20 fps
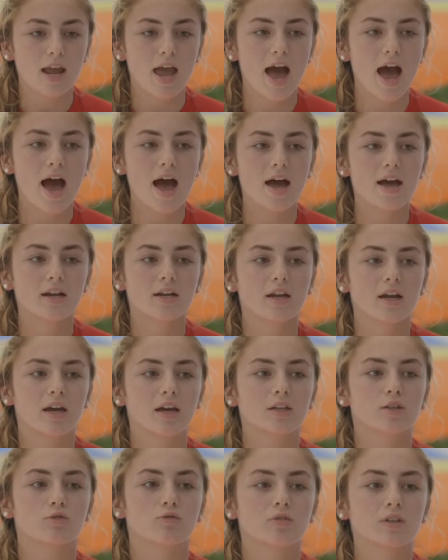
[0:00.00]

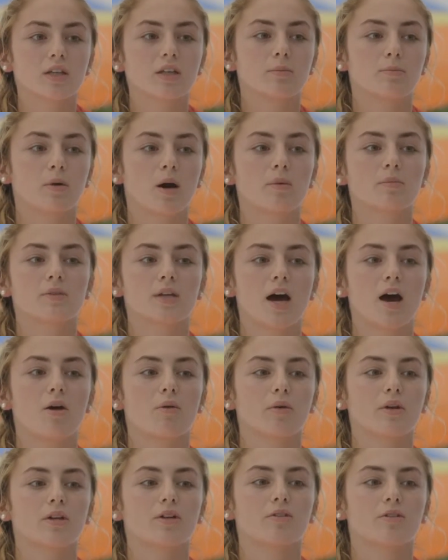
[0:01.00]
it's really bummed out
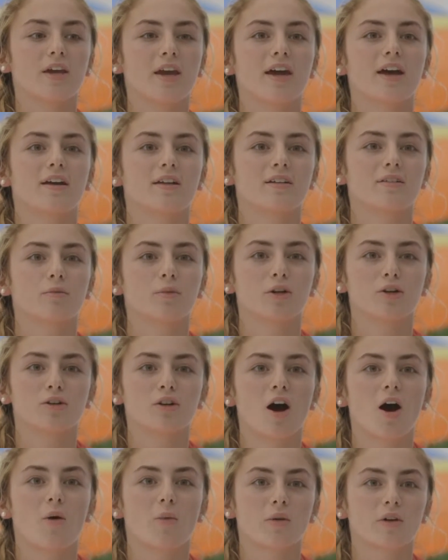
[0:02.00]
when you're
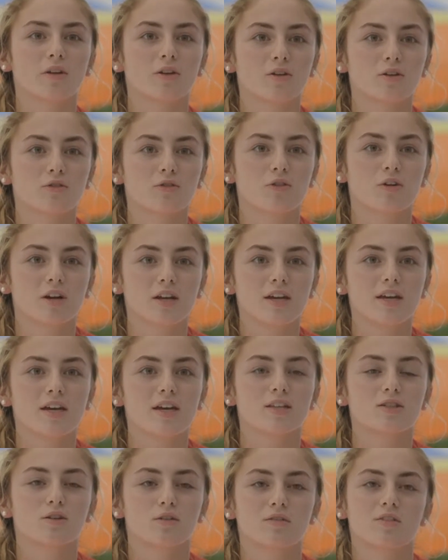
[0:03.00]
not one of those 40
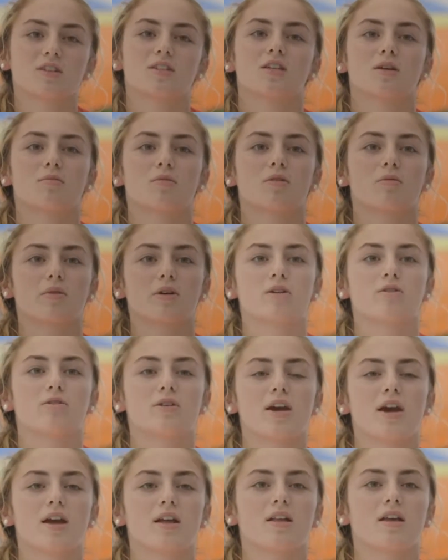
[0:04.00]
kids over the summer where you
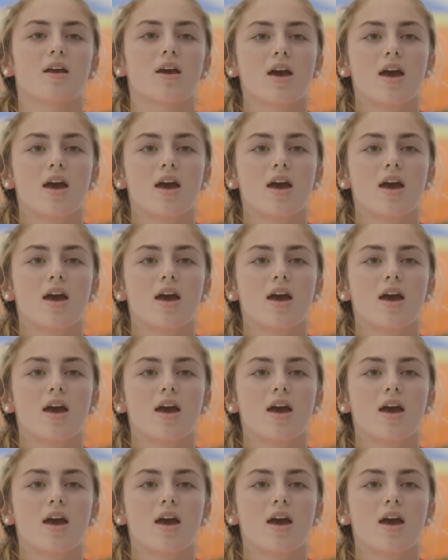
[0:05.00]
can't